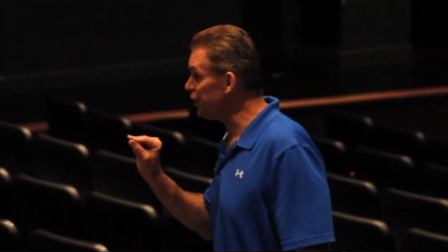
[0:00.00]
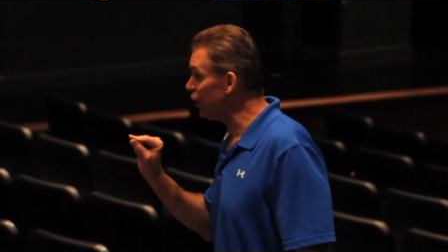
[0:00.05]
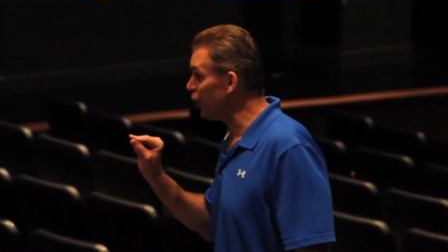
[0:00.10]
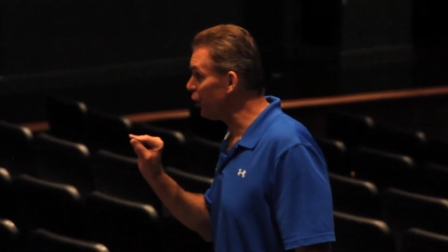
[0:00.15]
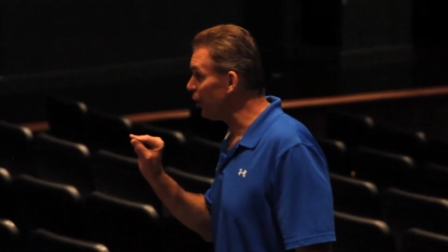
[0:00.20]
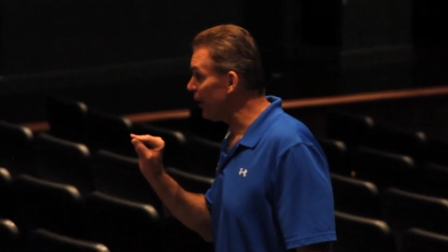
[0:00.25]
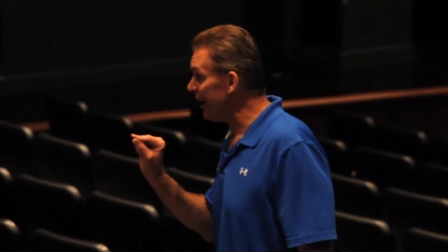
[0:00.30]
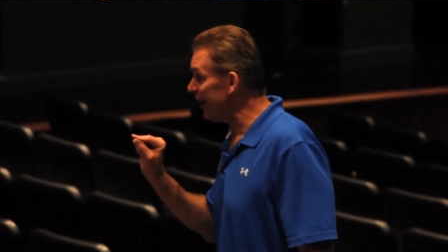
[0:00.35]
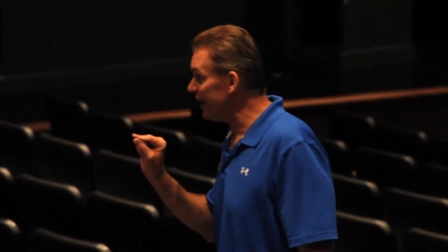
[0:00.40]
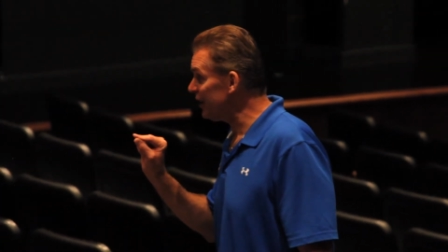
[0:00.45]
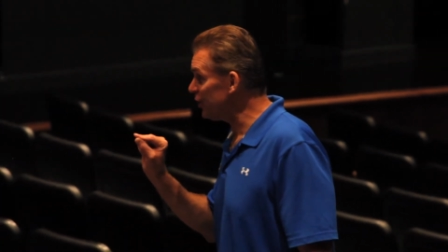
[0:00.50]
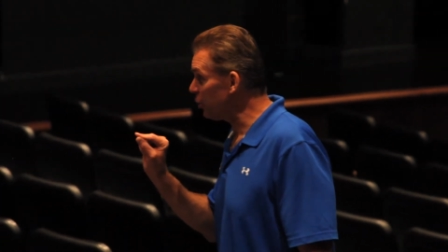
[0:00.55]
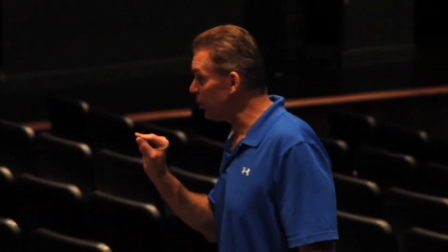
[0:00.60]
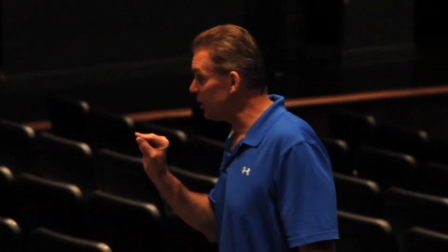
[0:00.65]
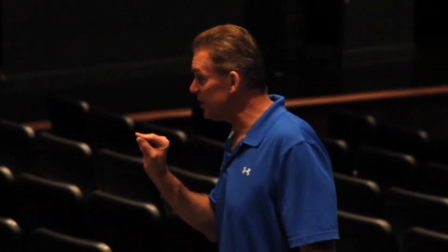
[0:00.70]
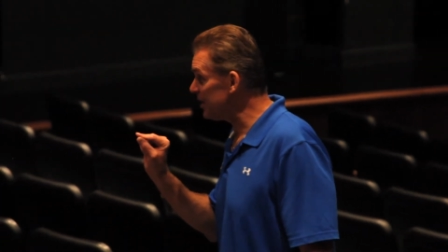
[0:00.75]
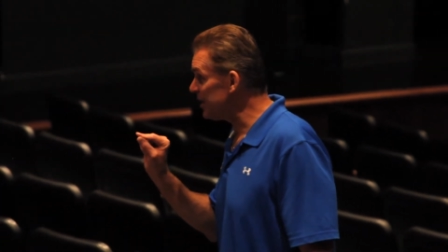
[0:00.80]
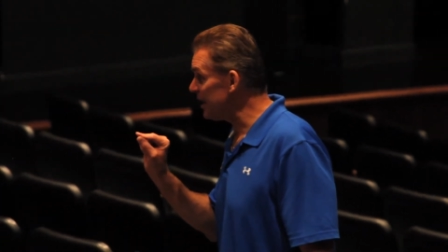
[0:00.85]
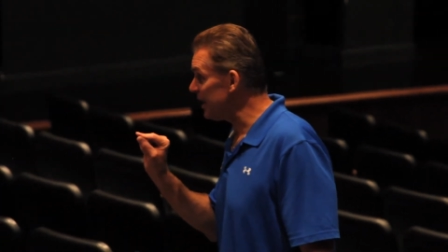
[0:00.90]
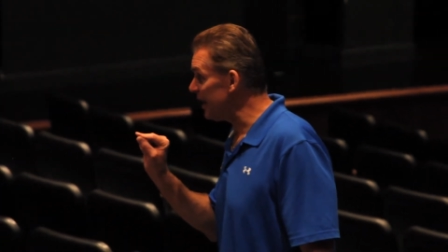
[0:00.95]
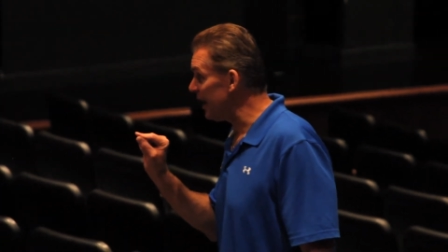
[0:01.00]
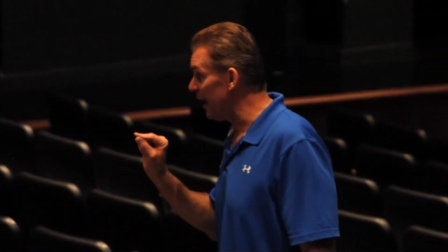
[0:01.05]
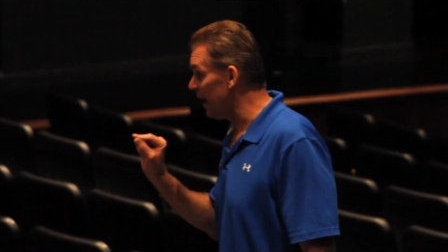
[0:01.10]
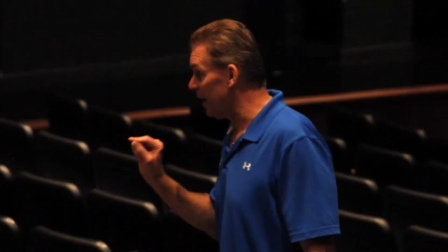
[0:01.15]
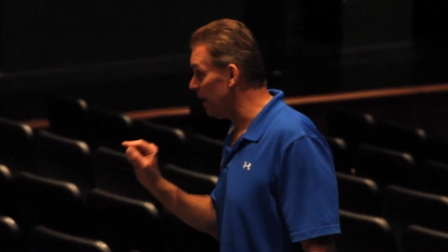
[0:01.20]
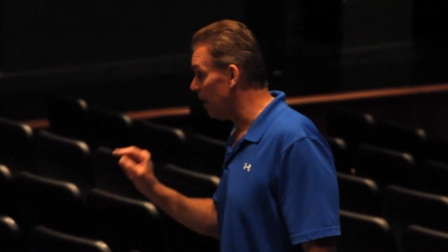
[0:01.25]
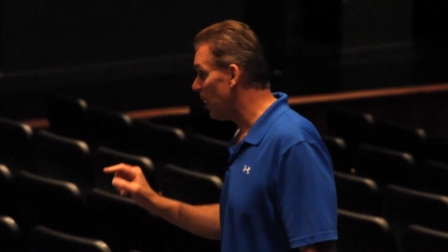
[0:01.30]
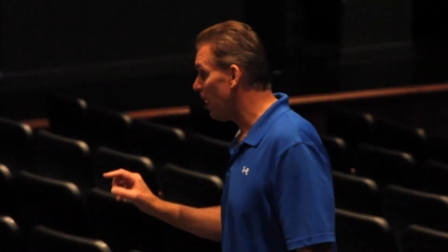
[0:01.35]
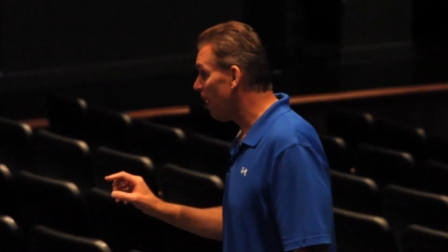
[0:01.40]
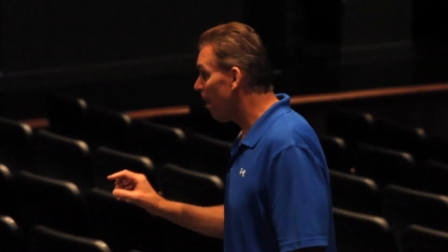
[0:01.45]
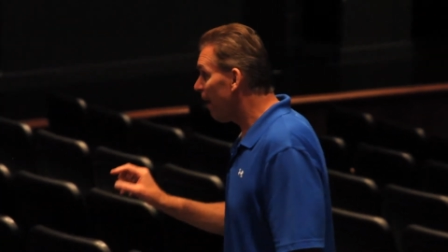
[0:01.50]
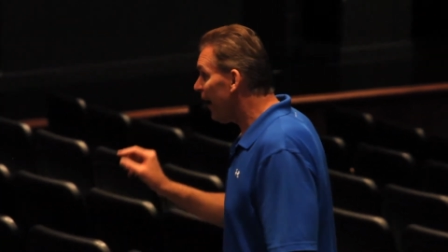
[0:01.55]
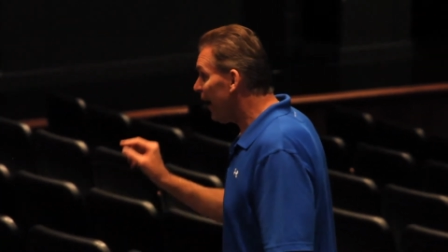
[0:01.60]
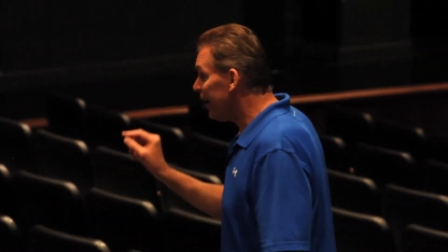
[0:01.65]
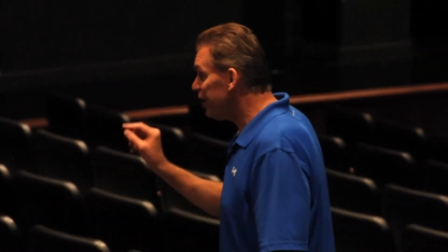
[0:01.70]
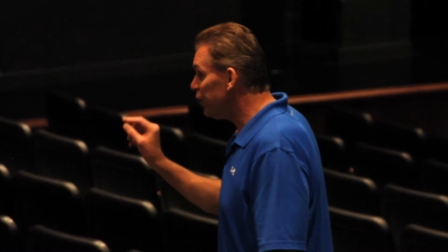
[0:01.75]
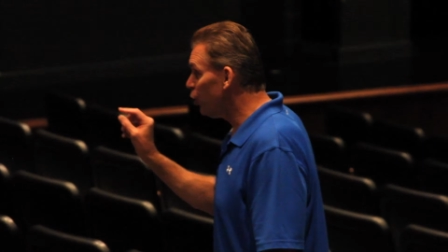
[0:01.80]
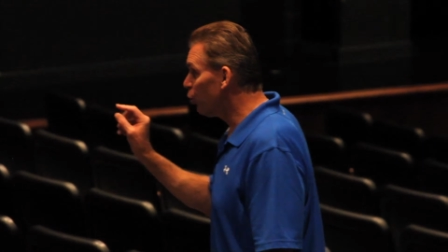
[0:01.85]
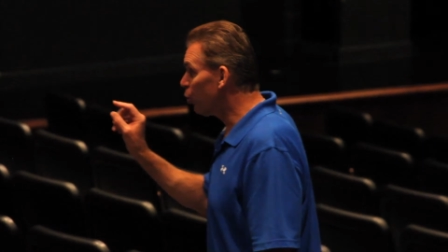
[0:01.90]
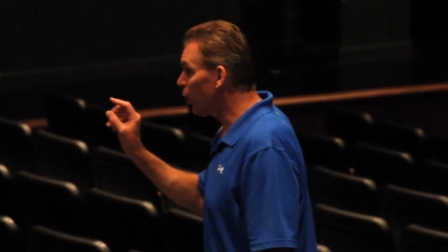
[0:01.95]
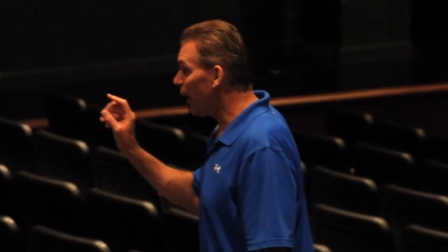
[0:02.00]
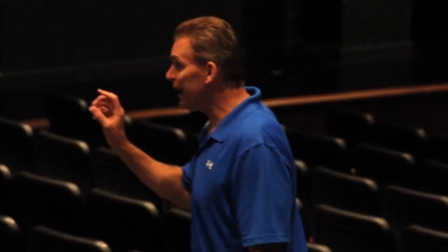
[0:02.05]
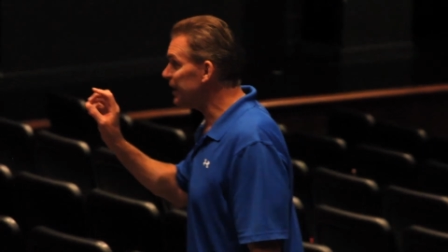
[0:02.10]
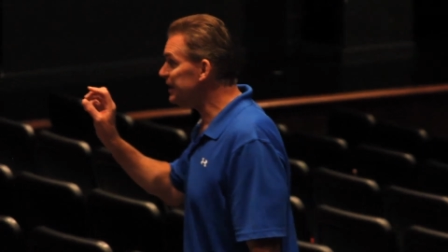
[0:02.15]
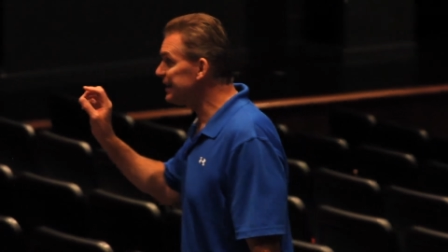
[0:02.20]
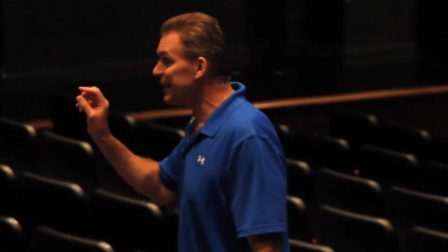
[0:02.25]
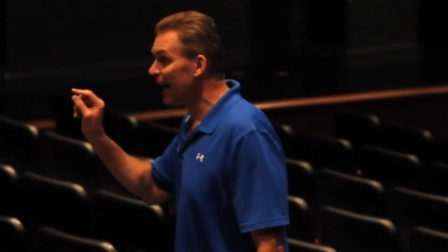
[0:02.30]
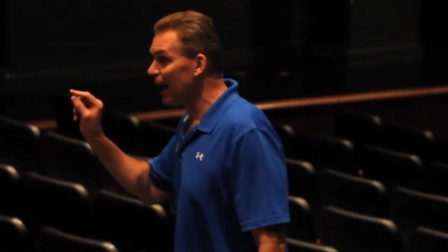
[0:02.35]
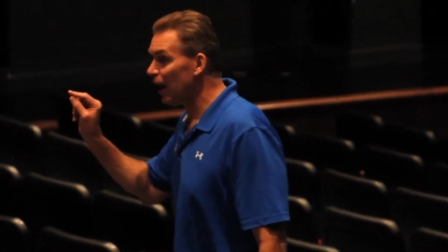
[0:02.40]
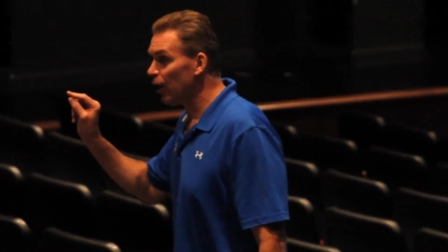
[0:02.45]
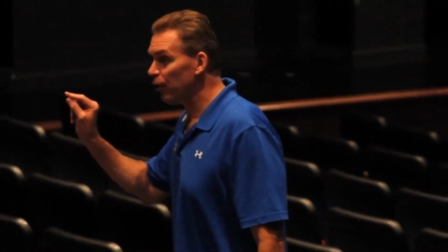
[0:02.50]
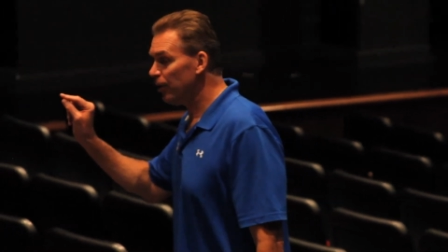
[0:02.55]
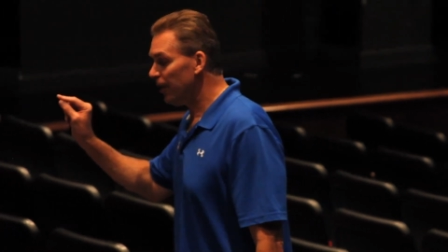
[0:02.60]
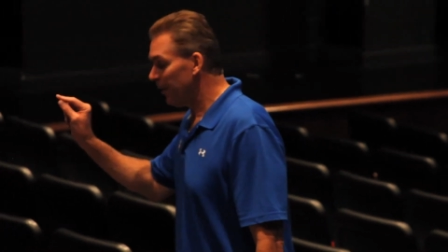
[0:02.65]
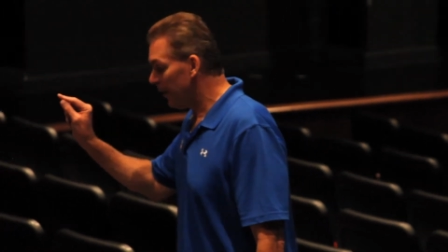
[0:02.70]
you're interested in. And you write down,